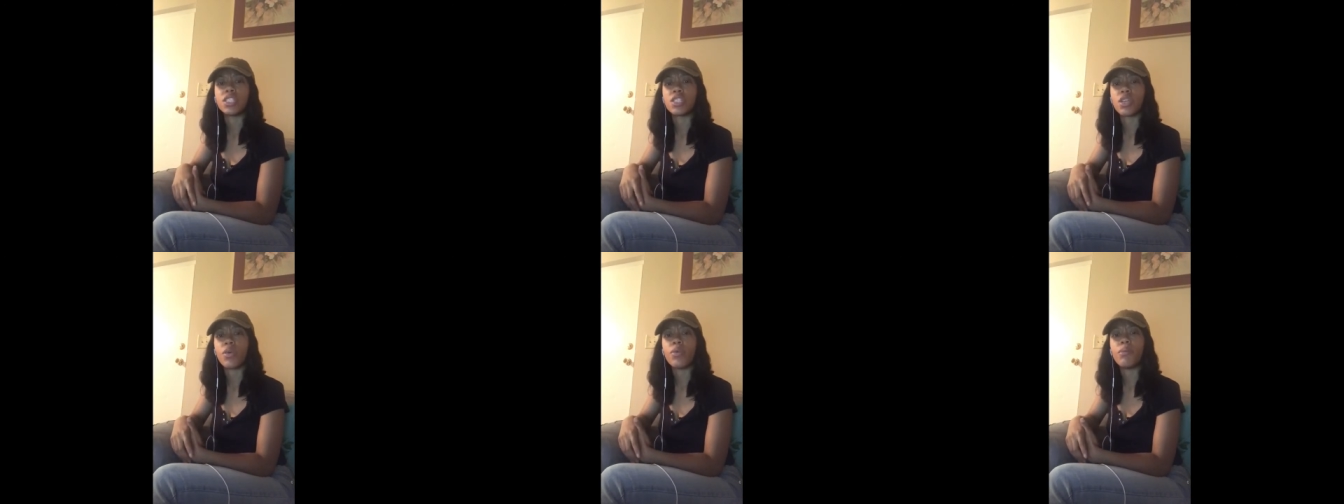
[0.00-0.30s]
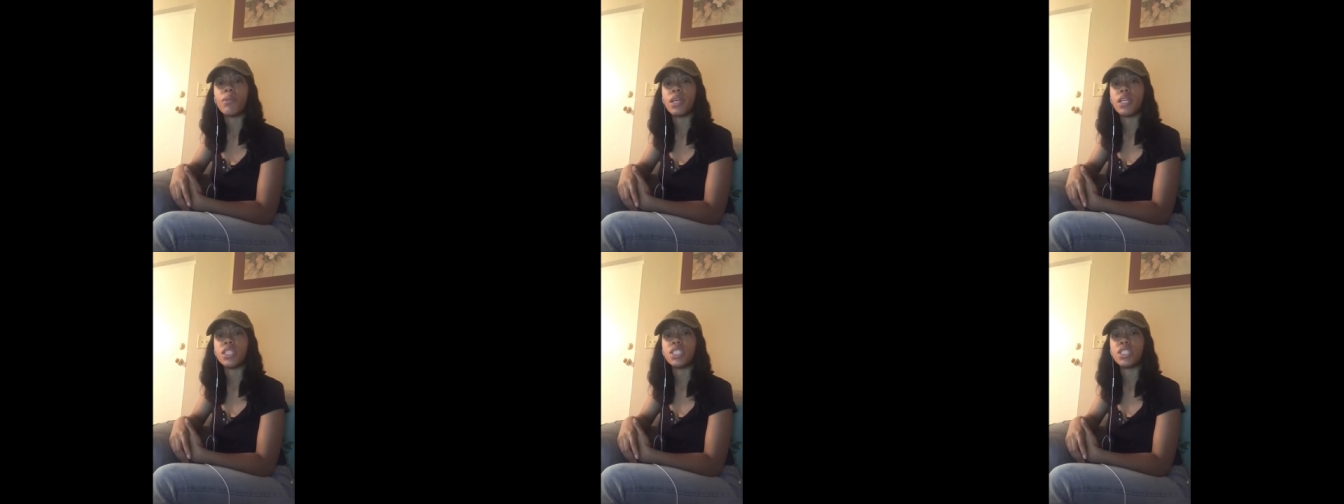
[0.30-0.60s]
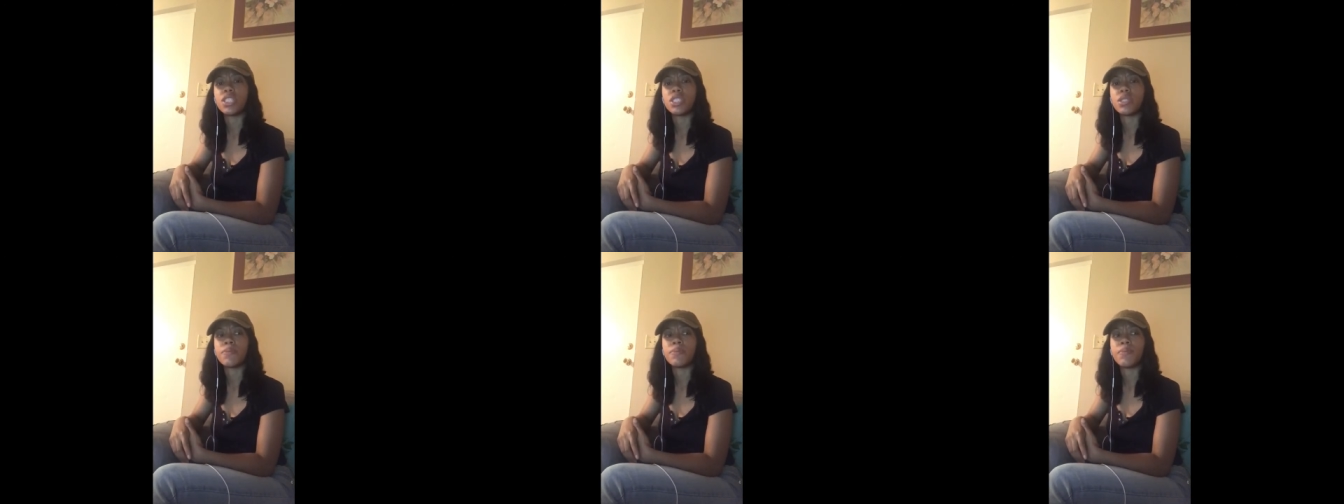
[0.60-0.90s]
so much.
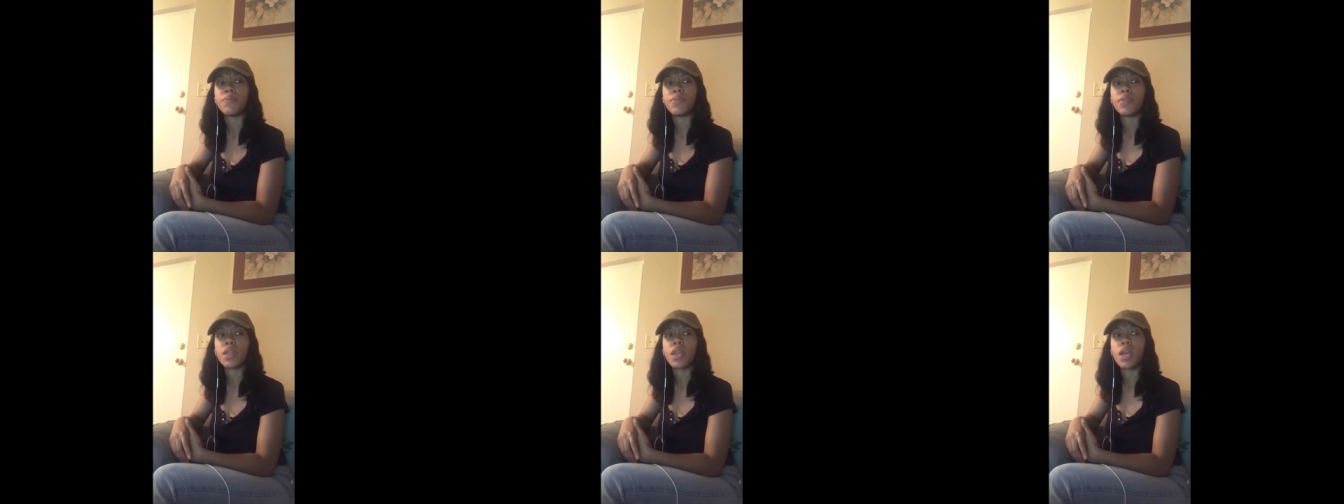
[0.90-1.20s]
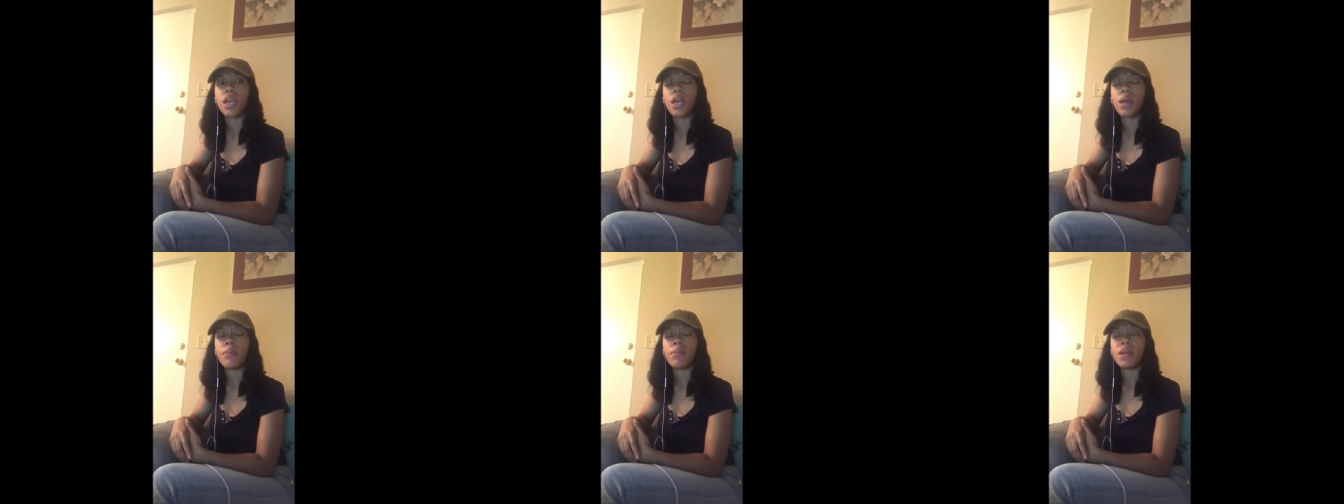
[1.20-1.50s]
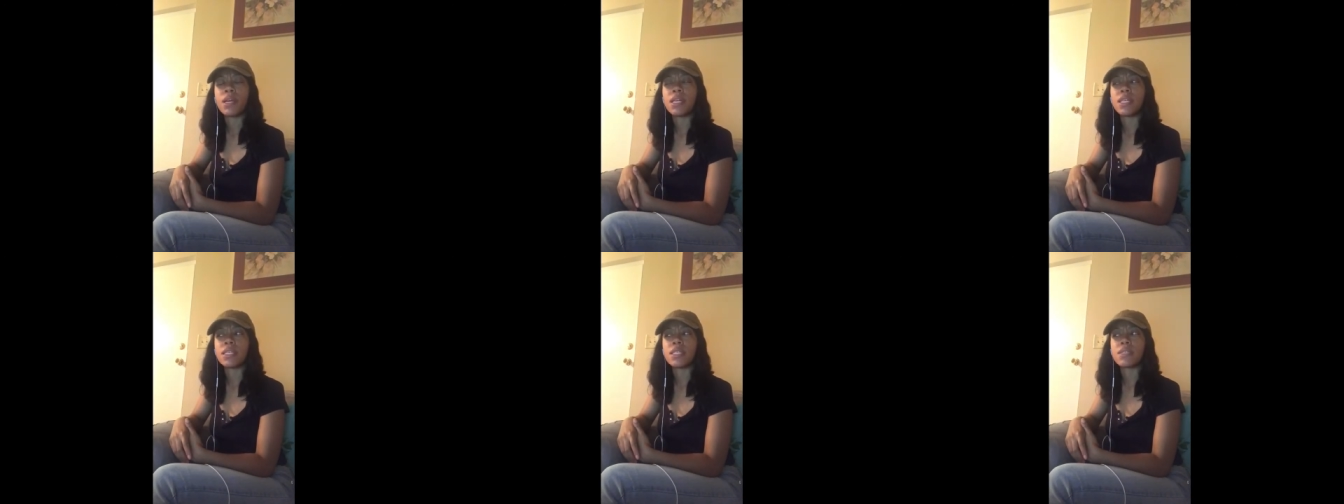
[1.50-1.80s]

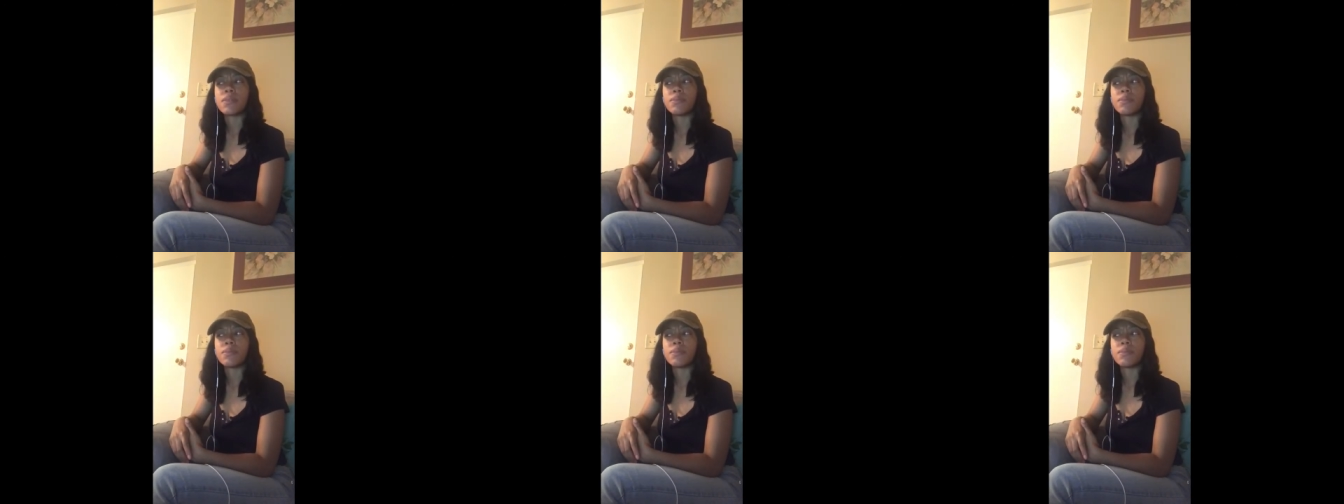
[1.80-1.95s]
Because